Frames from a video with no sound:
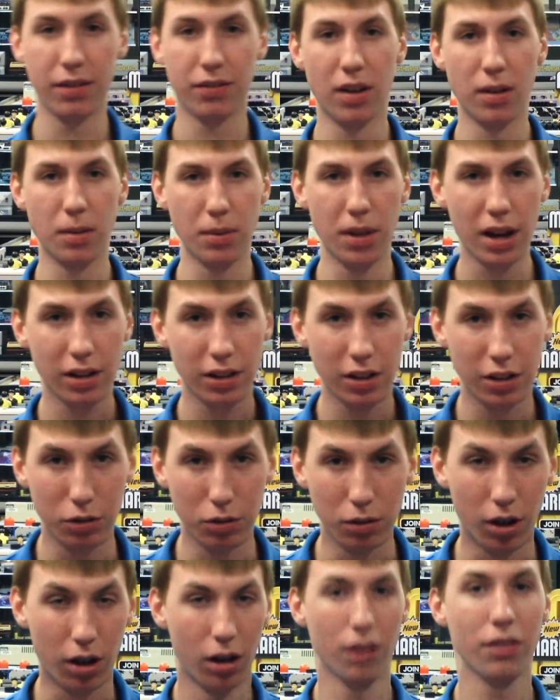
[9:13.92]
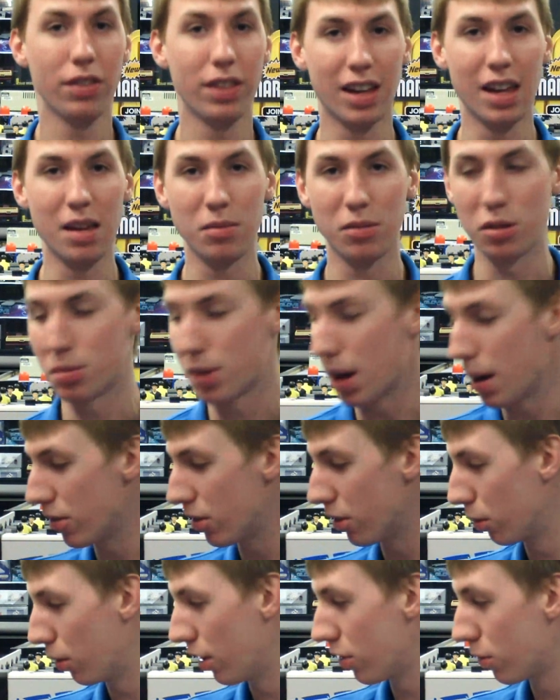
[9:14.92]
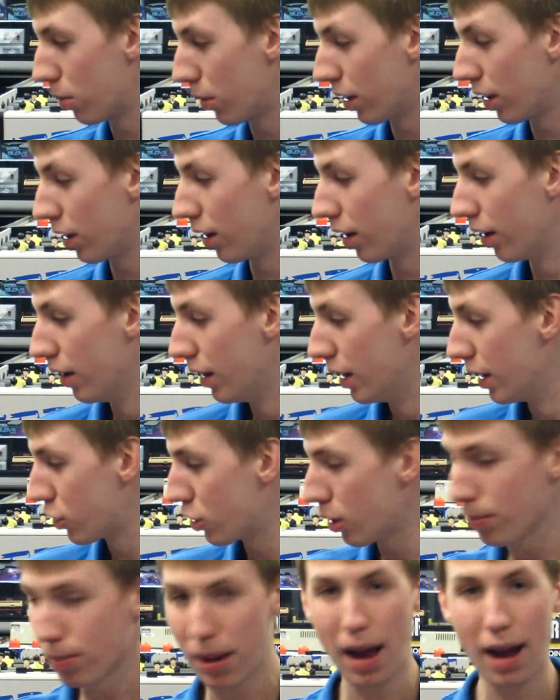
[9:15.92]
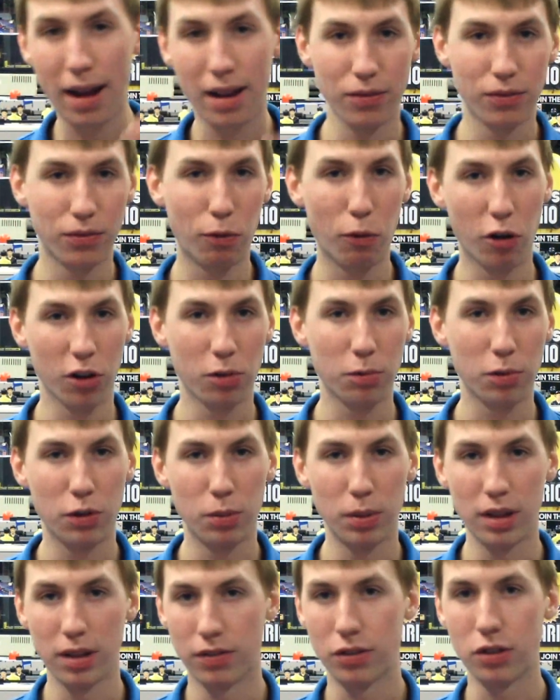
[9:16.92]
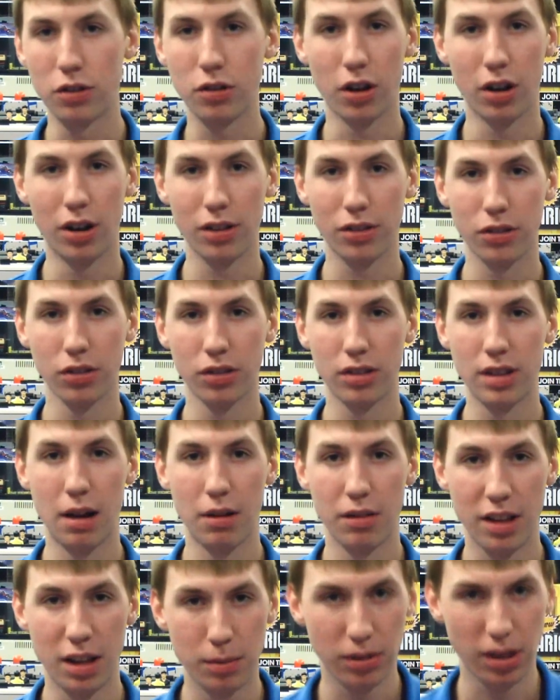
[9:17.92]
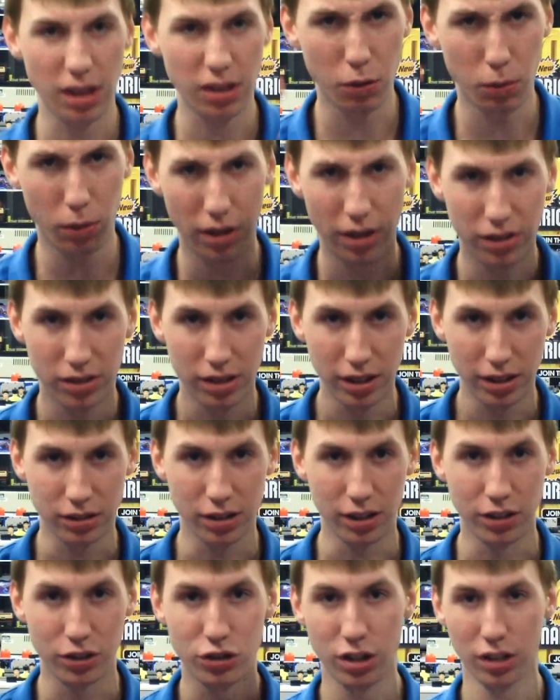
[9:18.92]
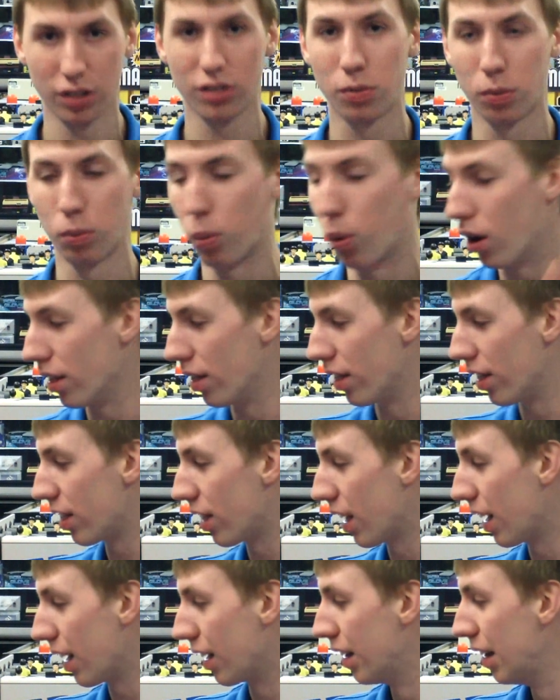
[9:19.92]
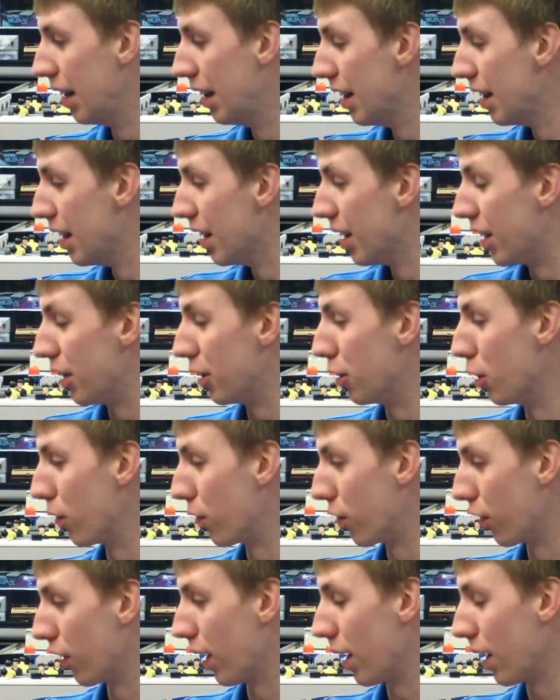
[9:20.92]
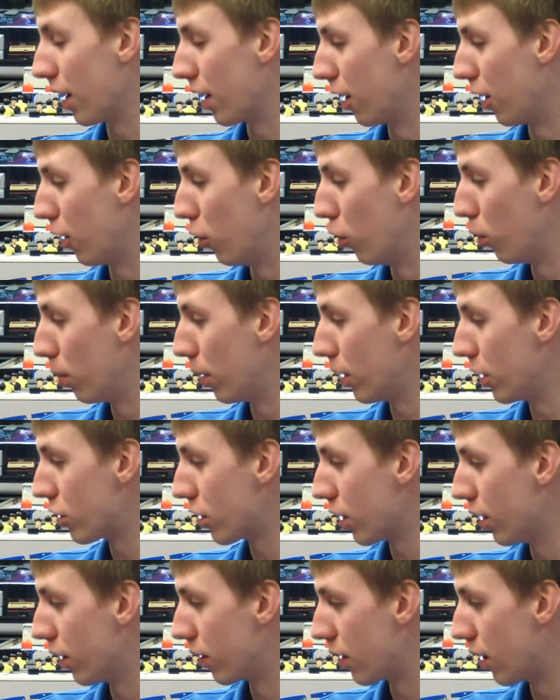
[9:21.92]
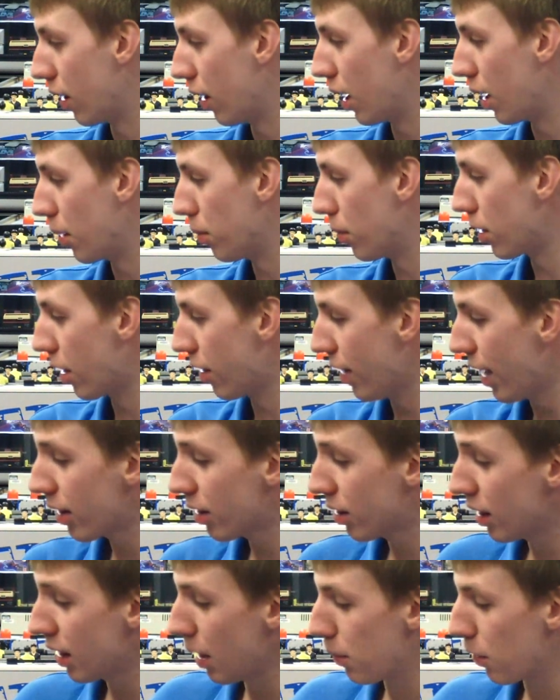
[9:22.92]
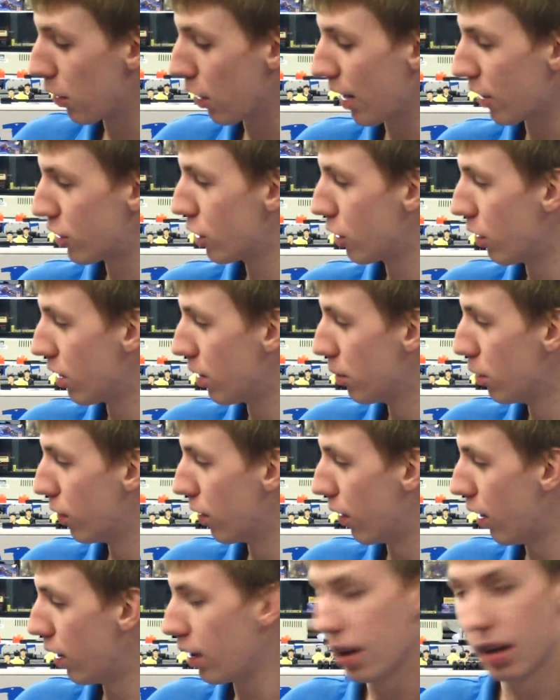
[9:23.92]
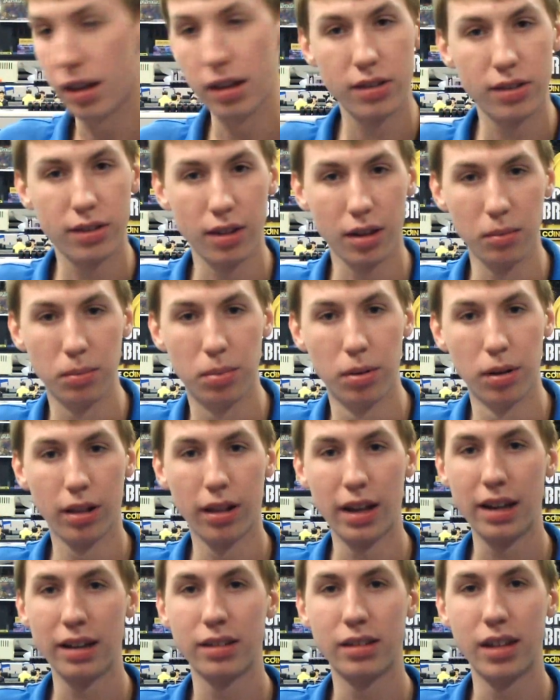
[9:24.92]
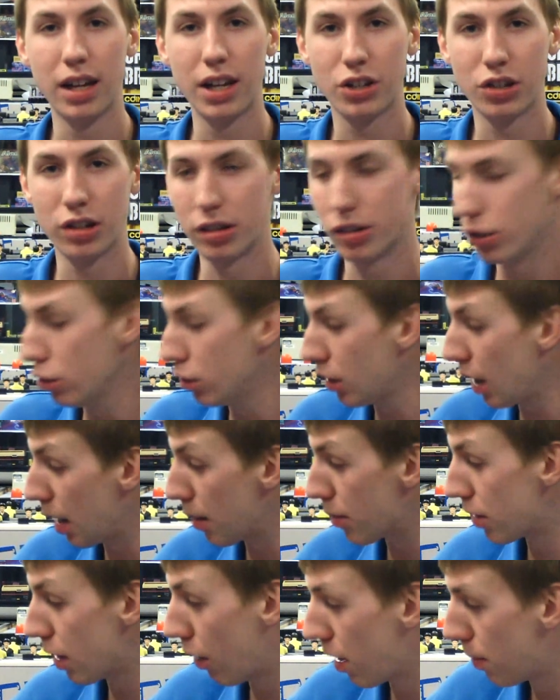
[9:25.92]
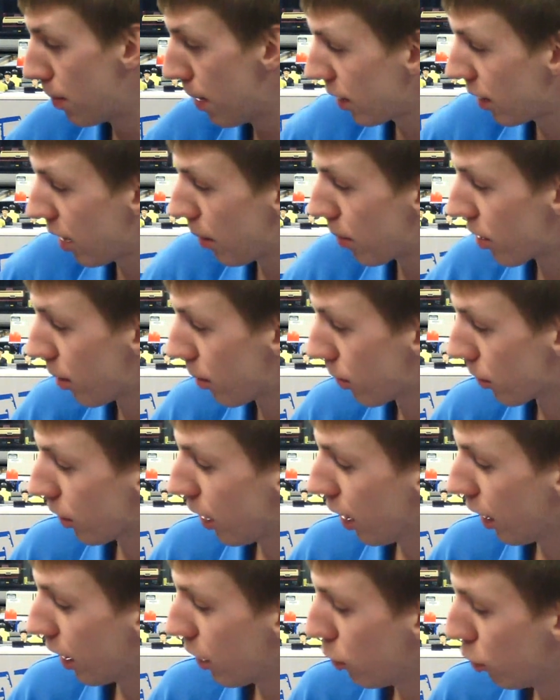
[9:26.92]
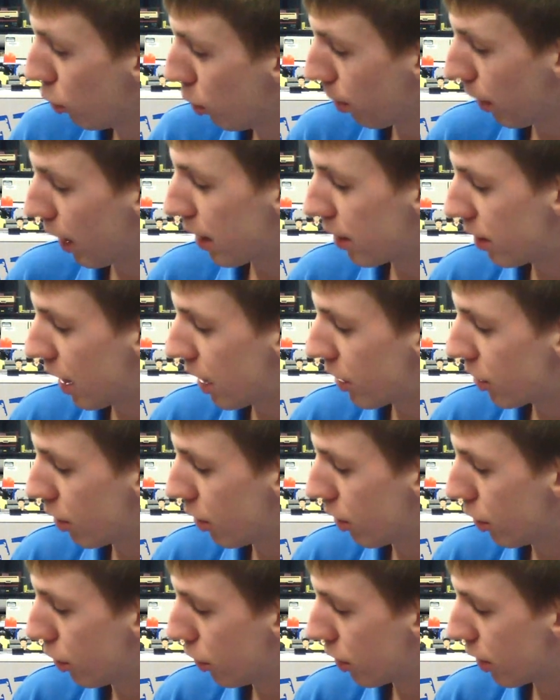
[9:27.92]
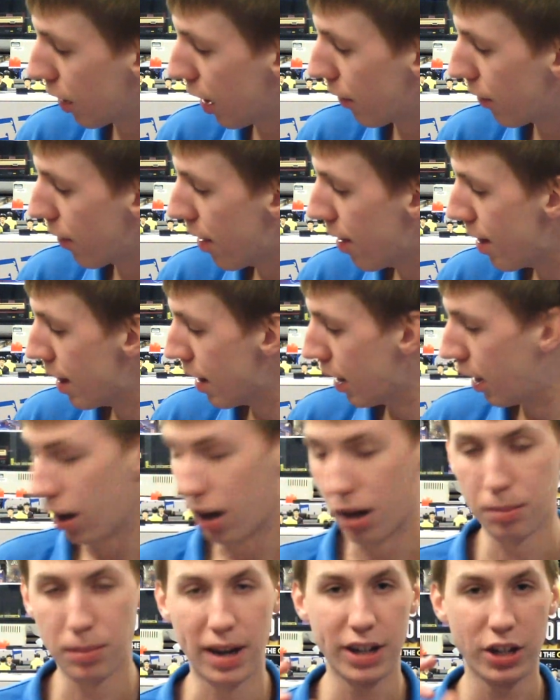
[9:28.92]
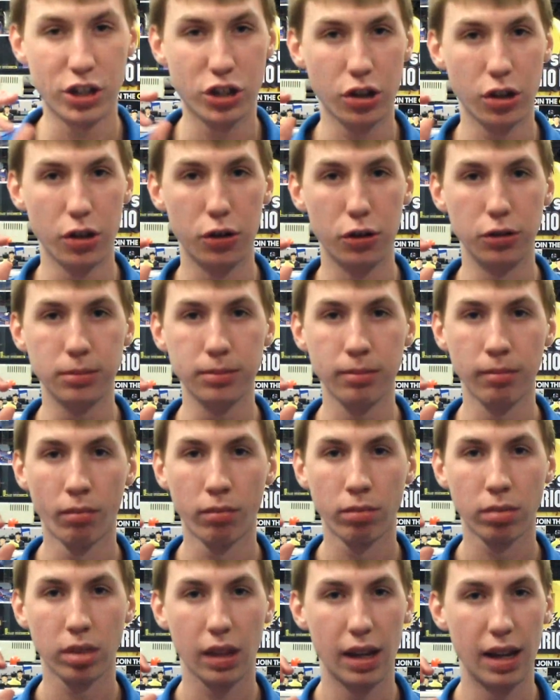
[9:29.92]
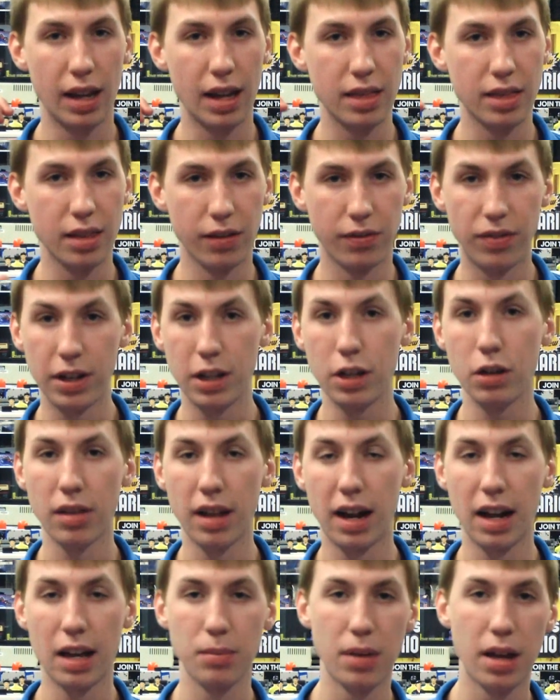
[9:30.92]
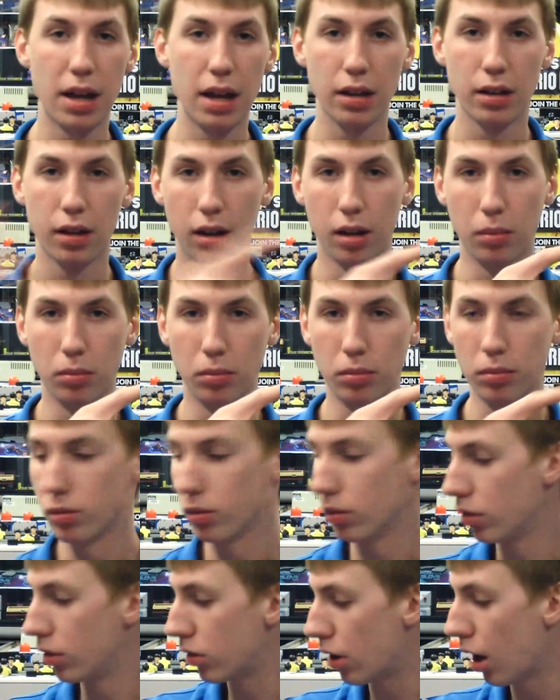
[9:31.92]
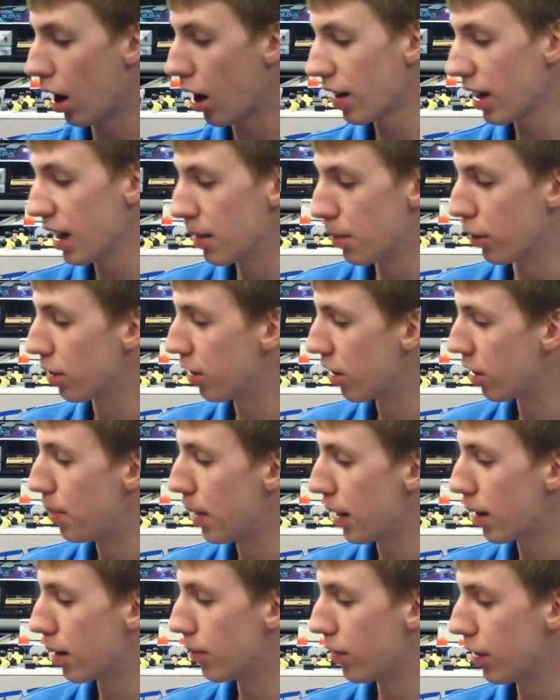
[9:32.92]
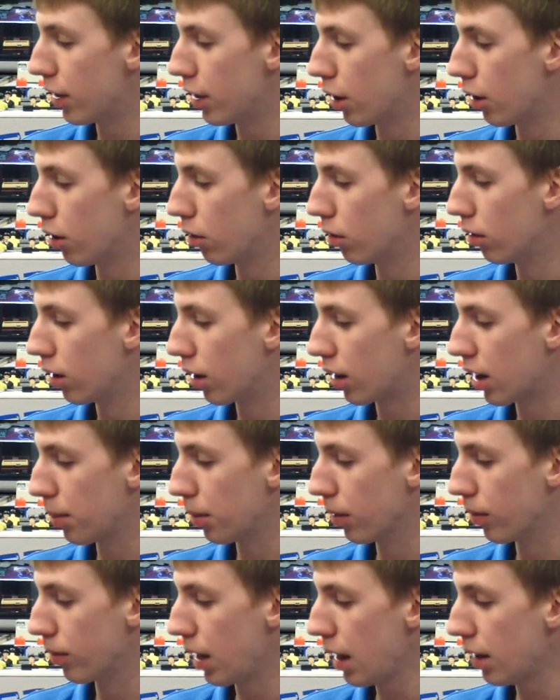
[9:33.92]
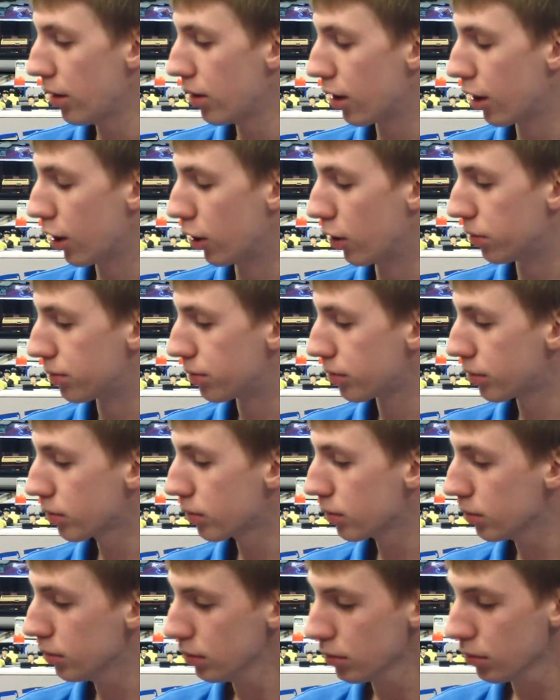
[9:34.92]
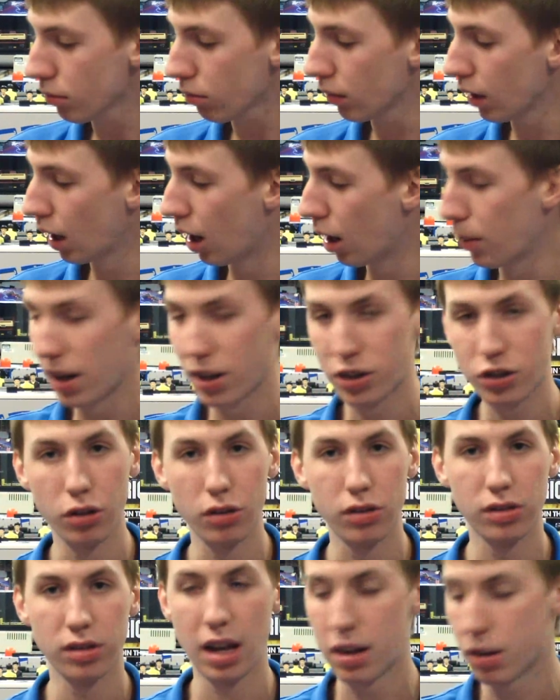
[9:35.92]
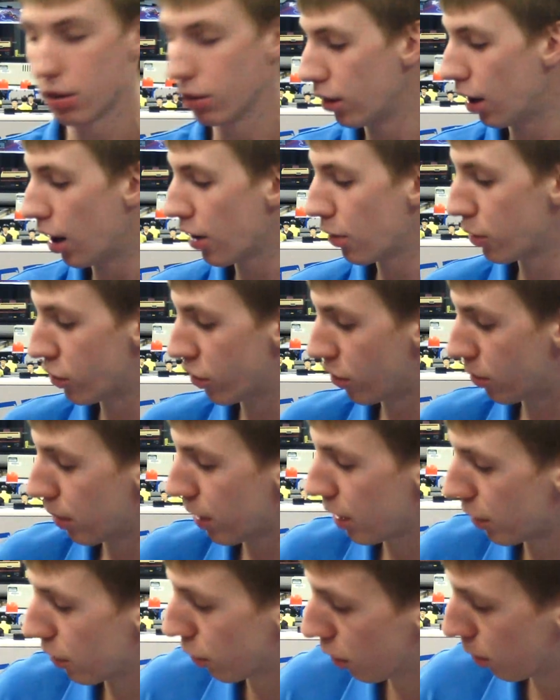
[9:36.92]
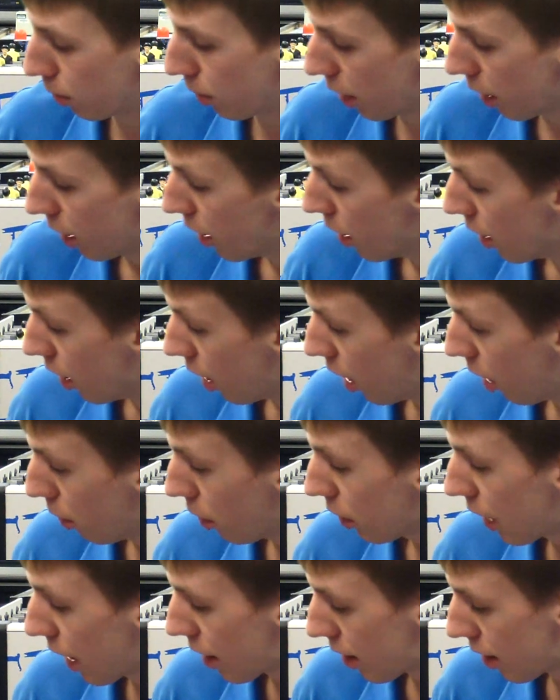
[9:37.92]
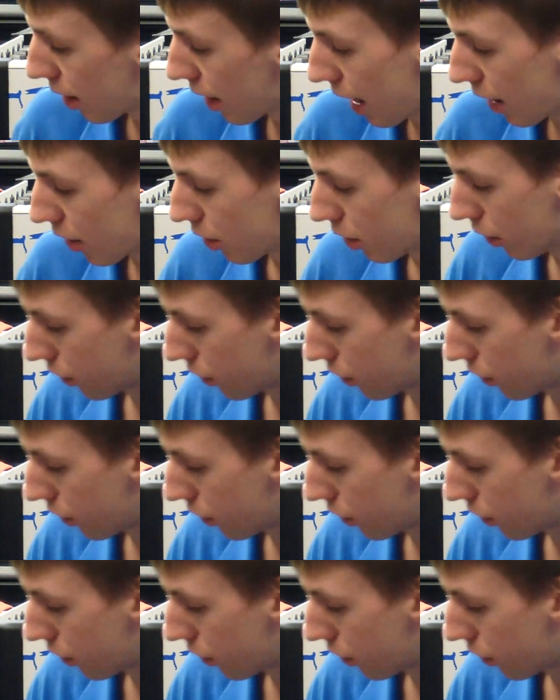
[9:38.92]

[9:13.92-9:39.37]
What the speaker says: I have found. I'm not going to do all of the GameCube games at once. We're going to jump back and forth between a few consoles now and then, because I don't want to stick to just one thing, for like a whole bunch of time. But the next thing that we're actually going to move on is some PlayStation 2 games. Now, I picked up some really cool PlayStation 2 stuff. I showed in the video that I made talking about this pickup video a couple of days ago. I showed Psychonauts, which is pretty cool, but we'll get to that.